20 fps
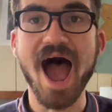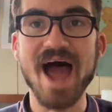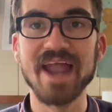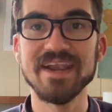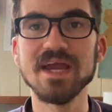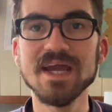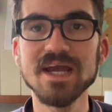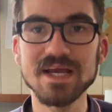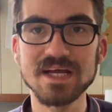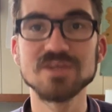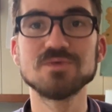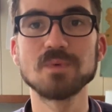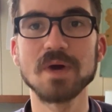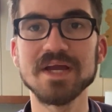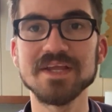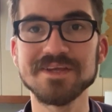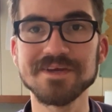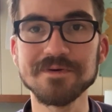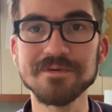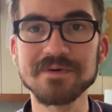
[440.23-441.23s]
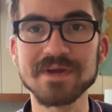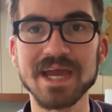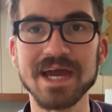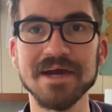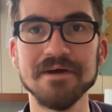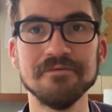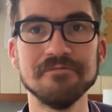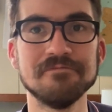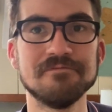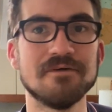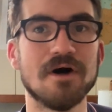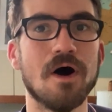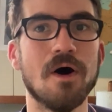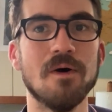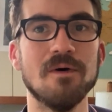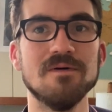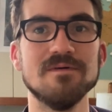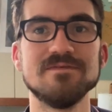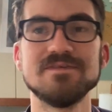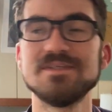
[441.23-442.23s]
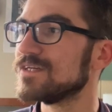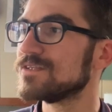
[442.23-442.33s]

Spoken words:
And here's where you get involved.